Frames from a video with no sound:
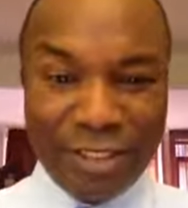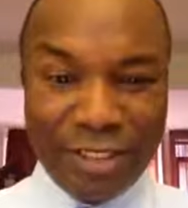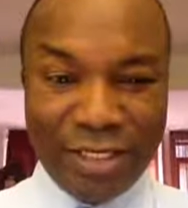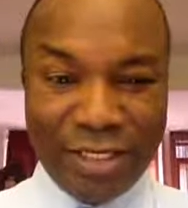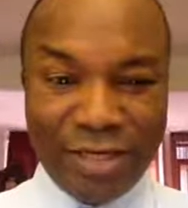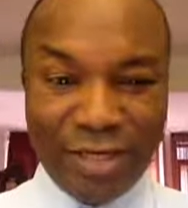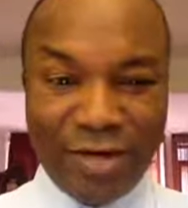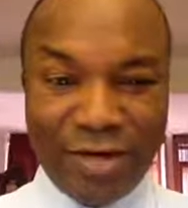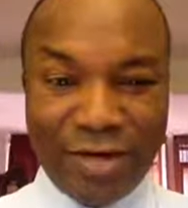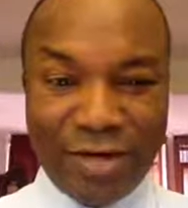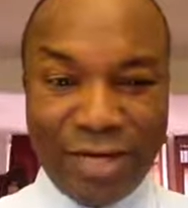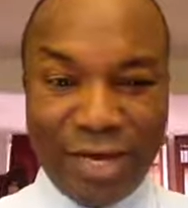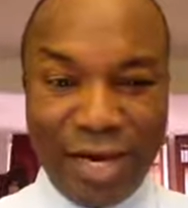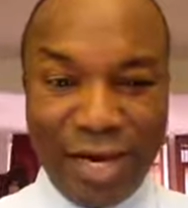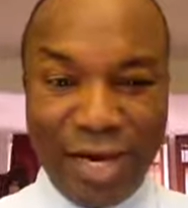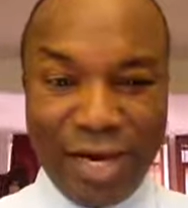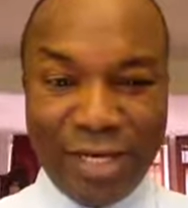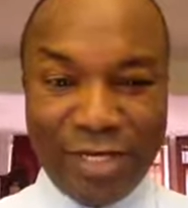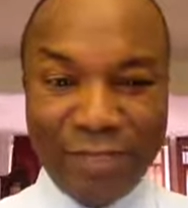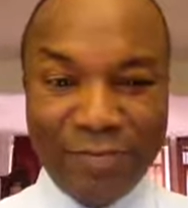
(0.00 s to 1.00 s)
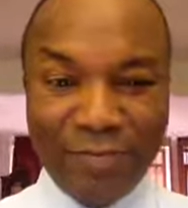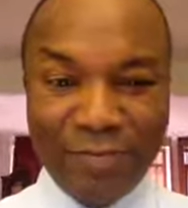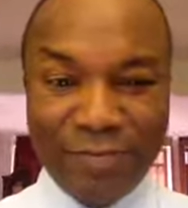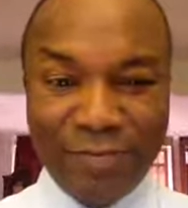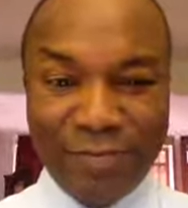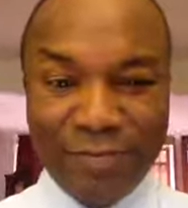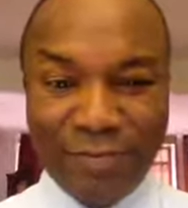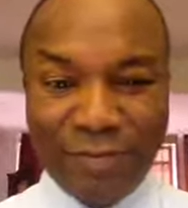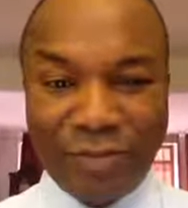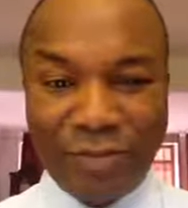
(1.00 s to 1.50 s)
Okay.
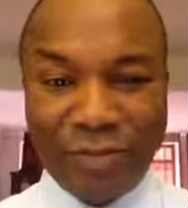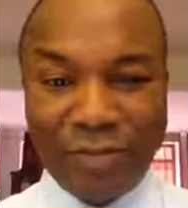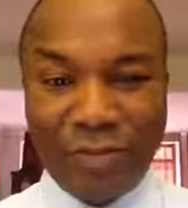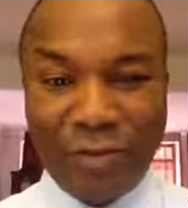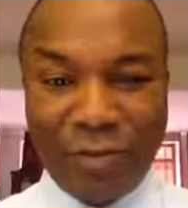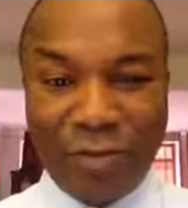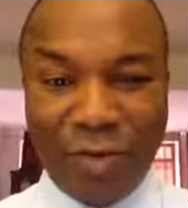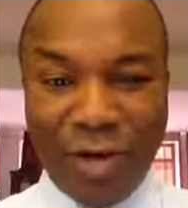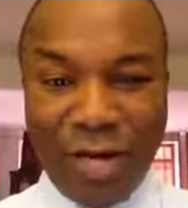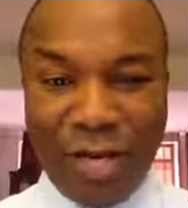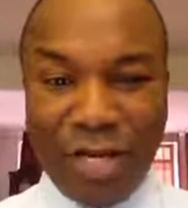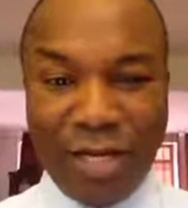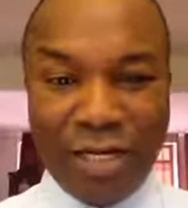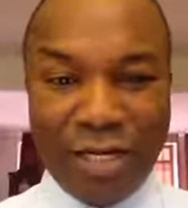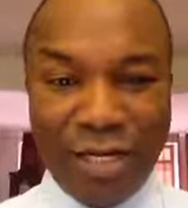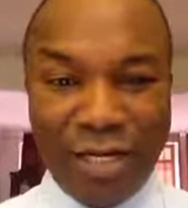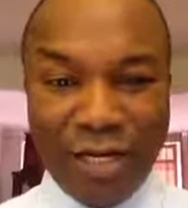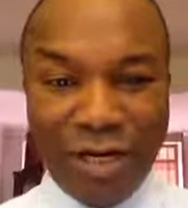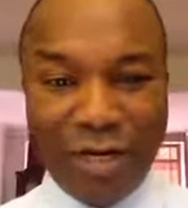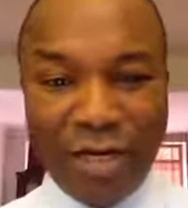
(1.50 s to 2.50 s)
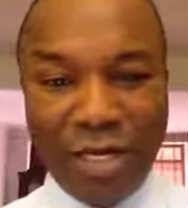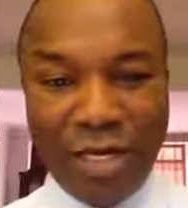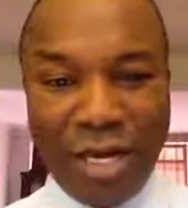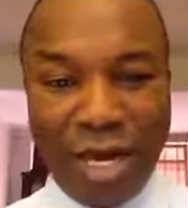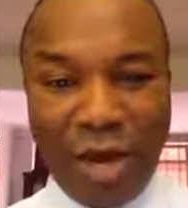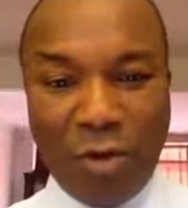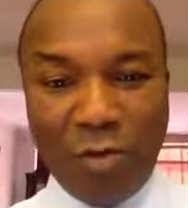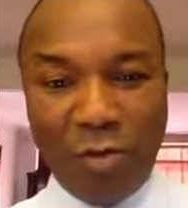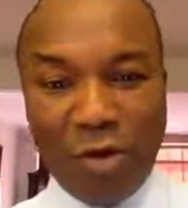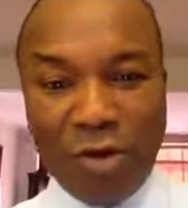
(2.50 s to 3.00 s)
Well,
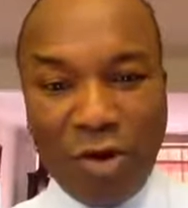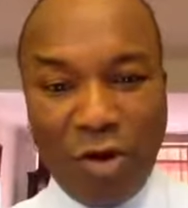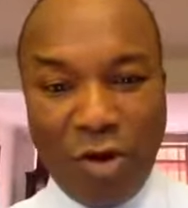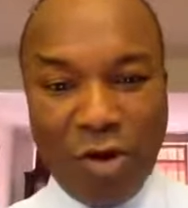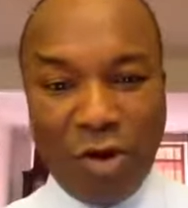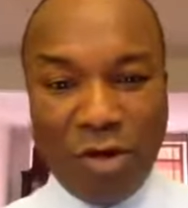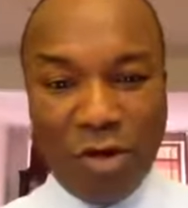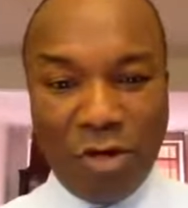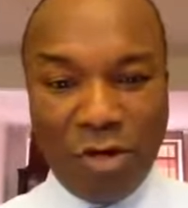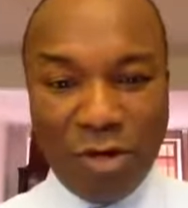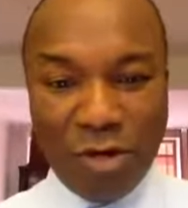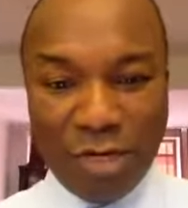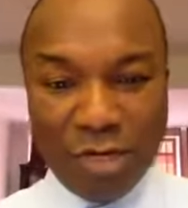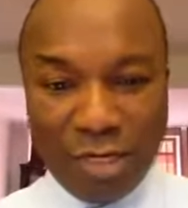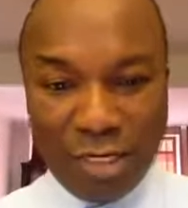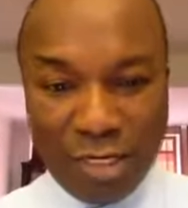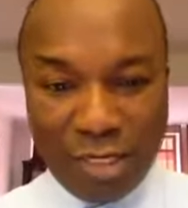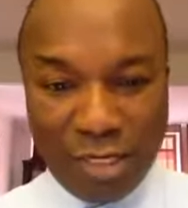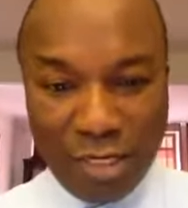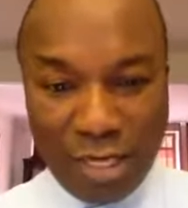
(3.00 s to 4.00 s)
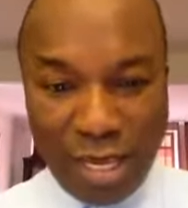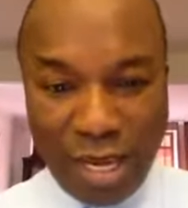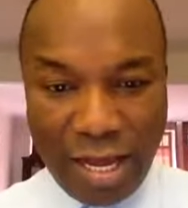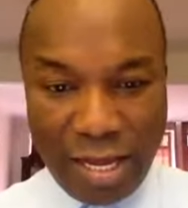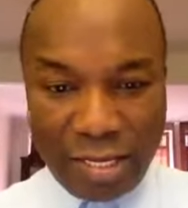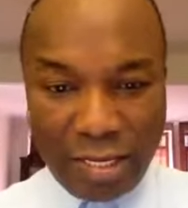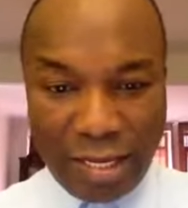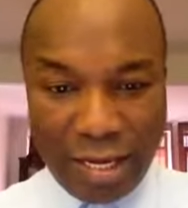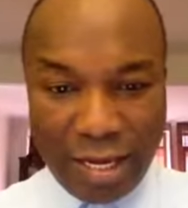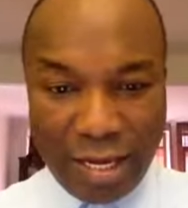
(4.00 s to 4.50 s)
here we go,
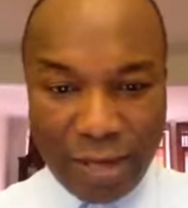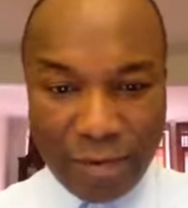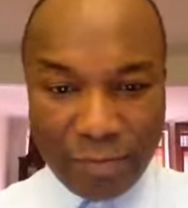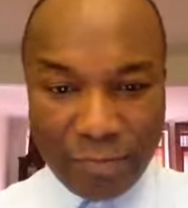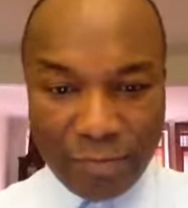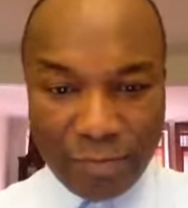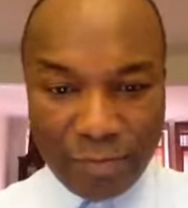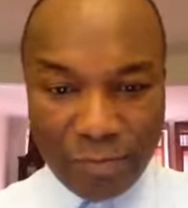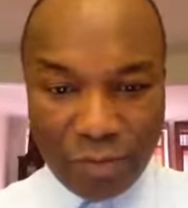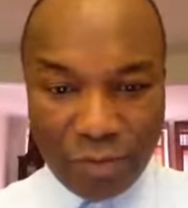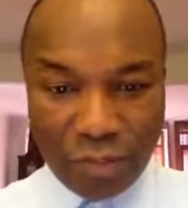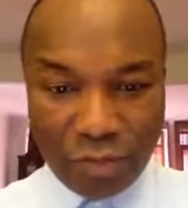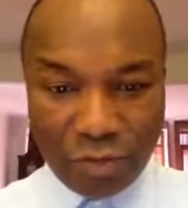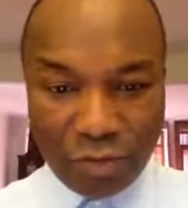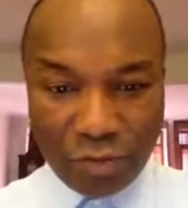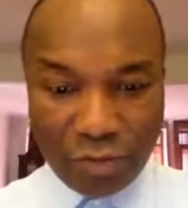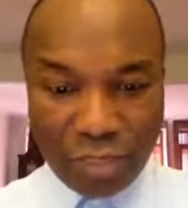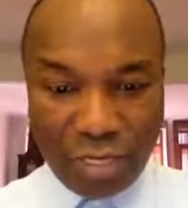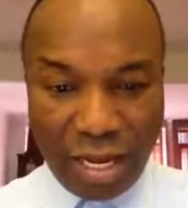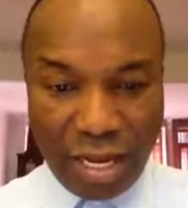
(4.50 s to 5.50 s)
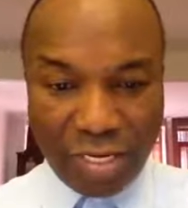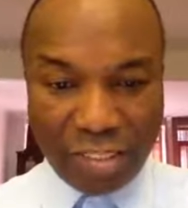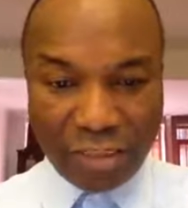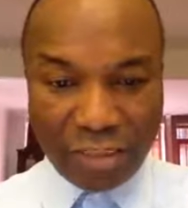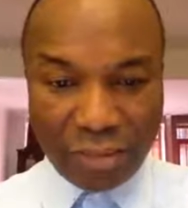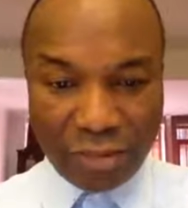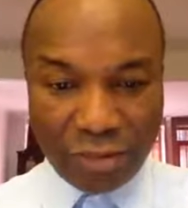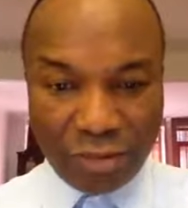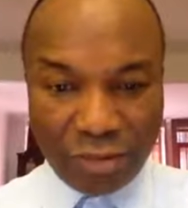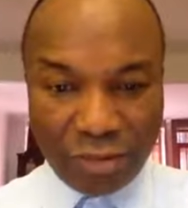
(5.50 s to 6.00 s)
and. Uh, it would be
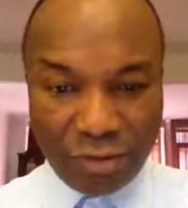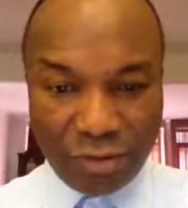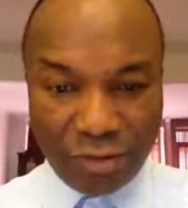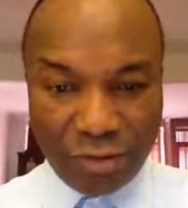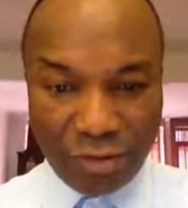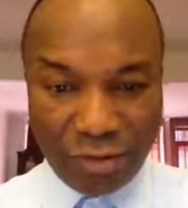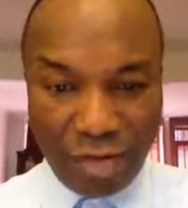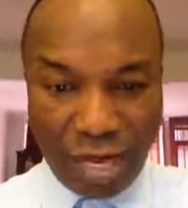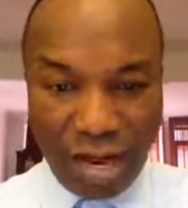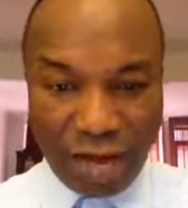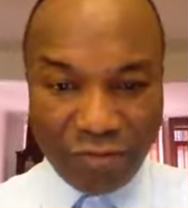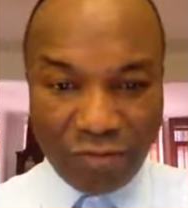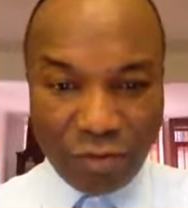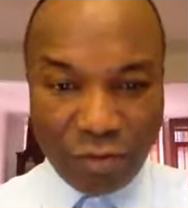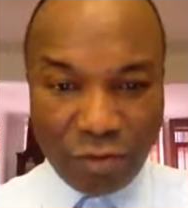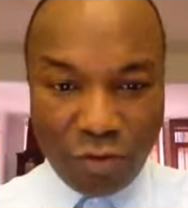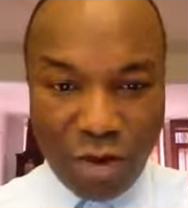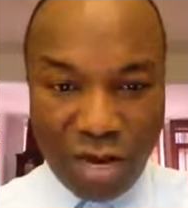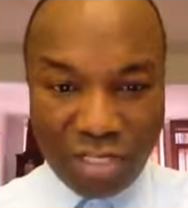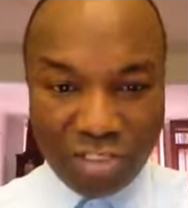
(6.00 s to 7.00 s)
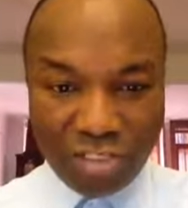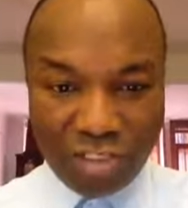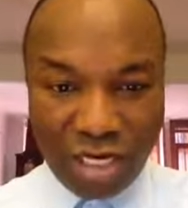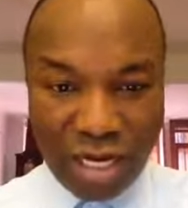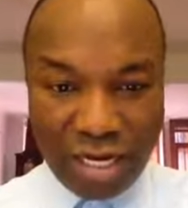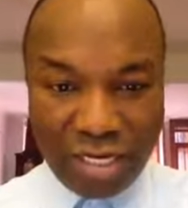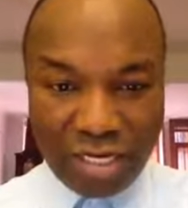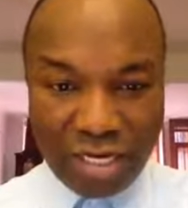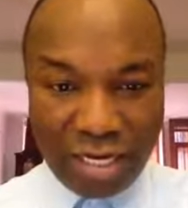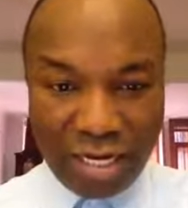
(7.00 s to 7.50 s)
nice to have you go and
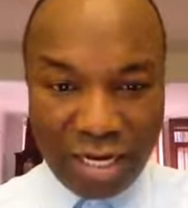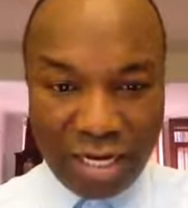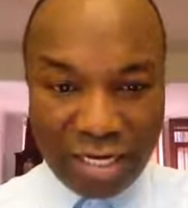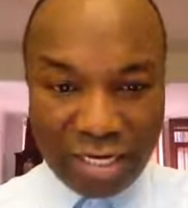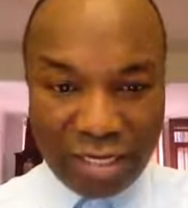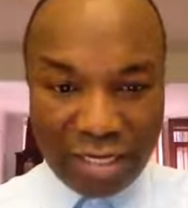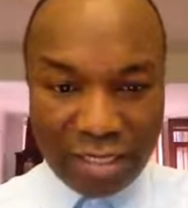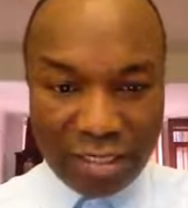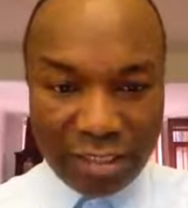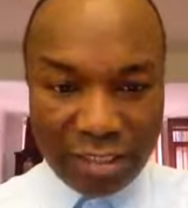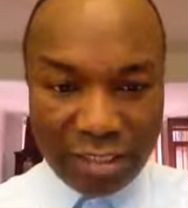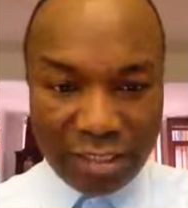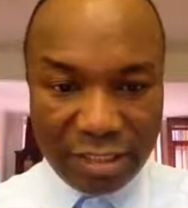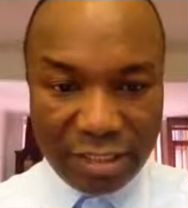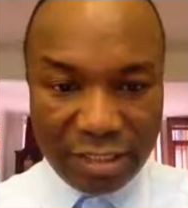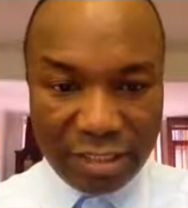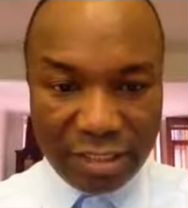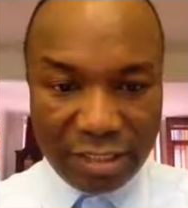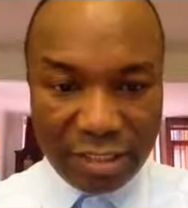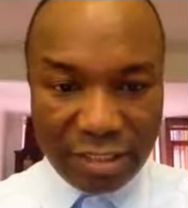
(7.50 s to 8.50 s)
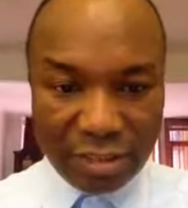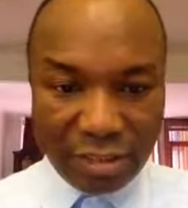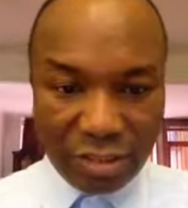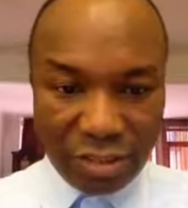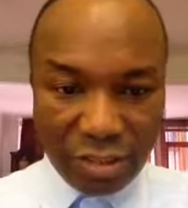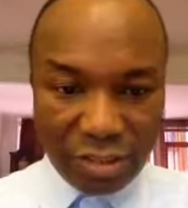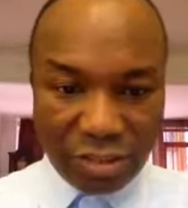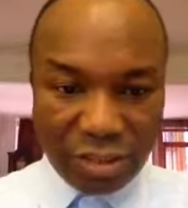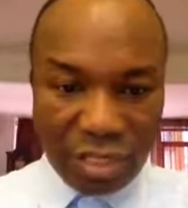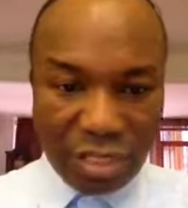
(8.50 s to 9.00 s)
share the link.
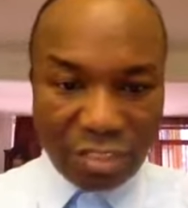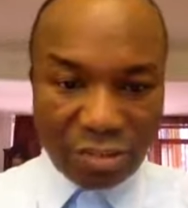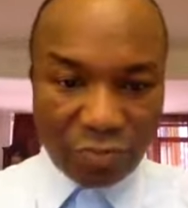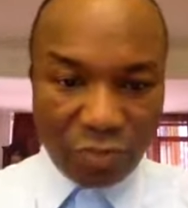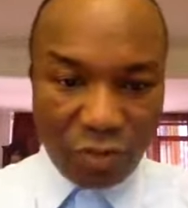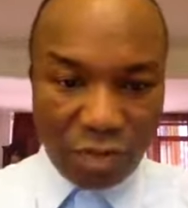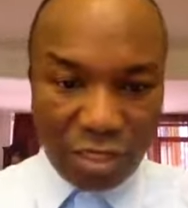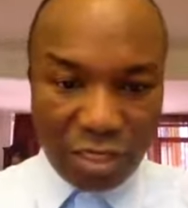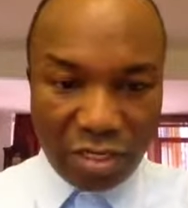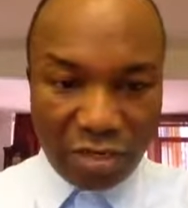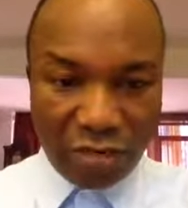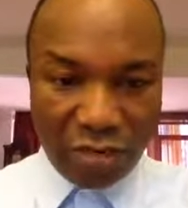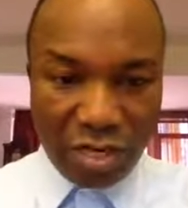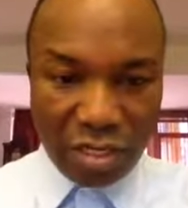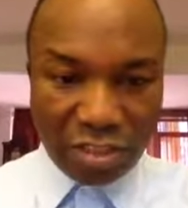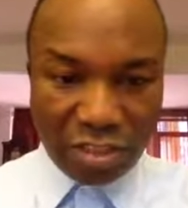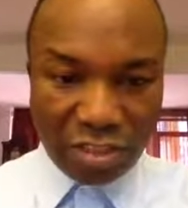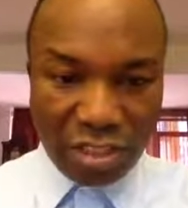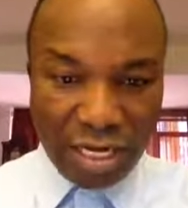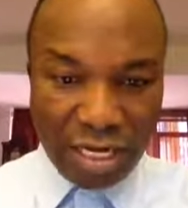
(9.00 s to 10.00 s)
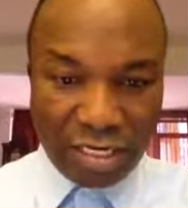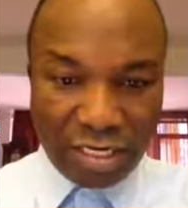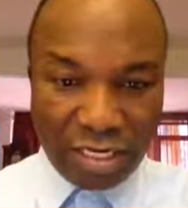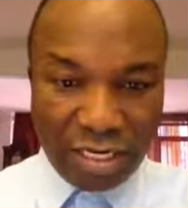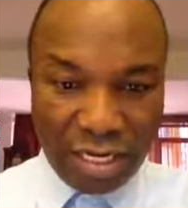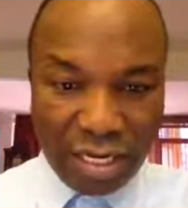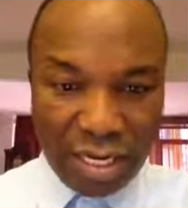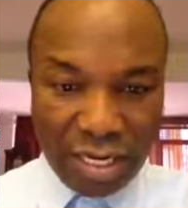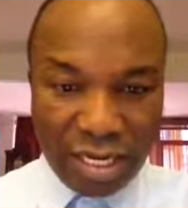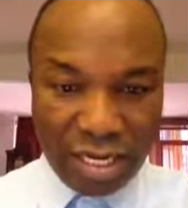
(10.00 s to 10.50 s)
Just let's quickly go and share the
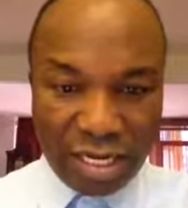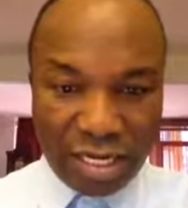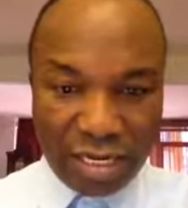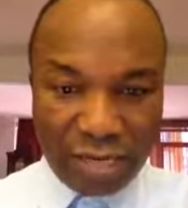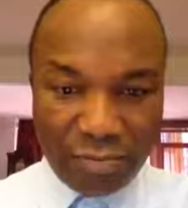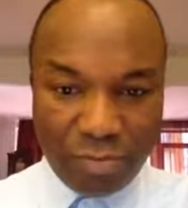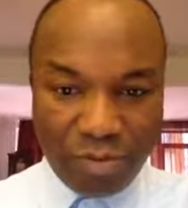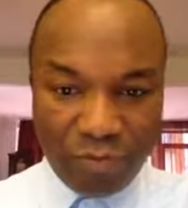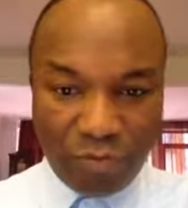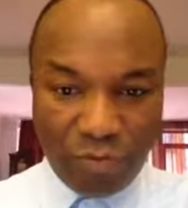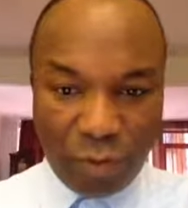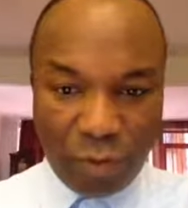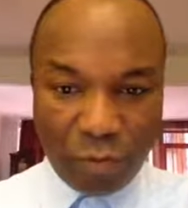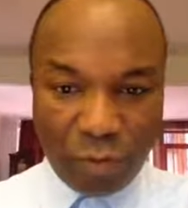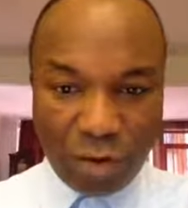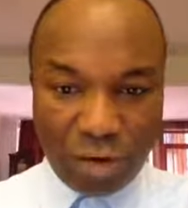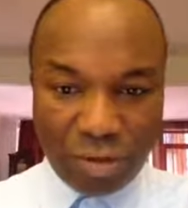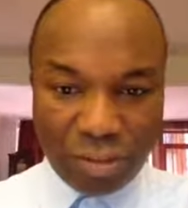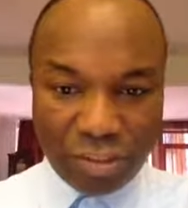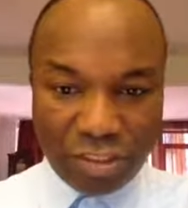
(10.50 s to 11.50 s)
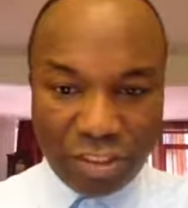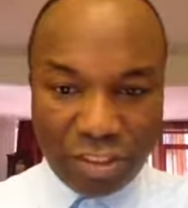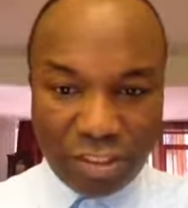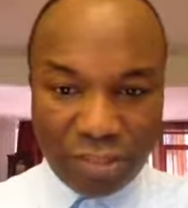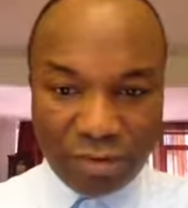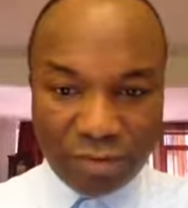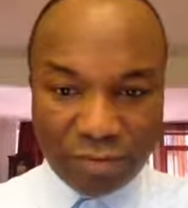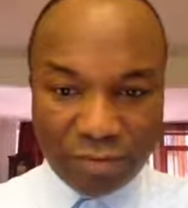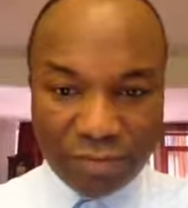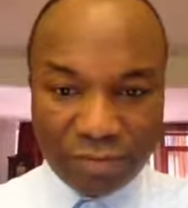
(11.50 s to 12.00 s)
link before we
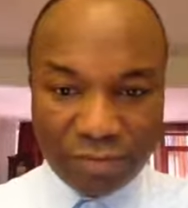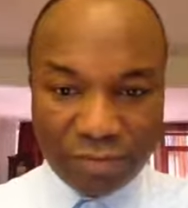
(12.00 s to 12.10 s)
continue.